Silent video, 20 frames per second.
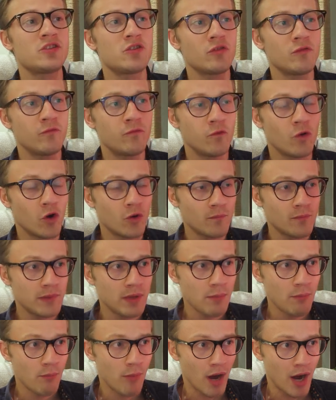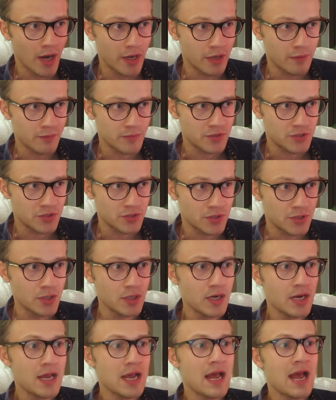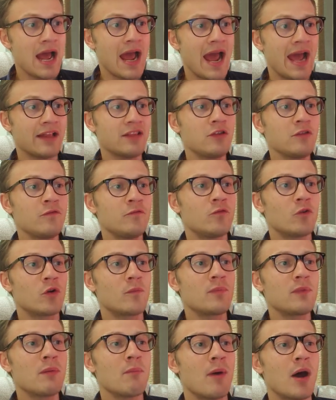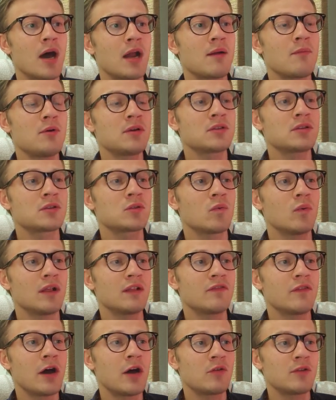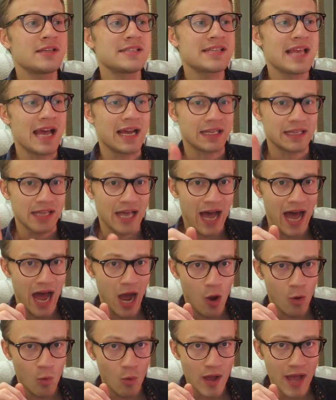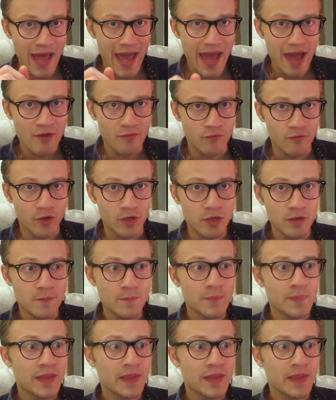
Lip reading: To form the bottom here and to form the bottom on the 12-hourly cycle. However,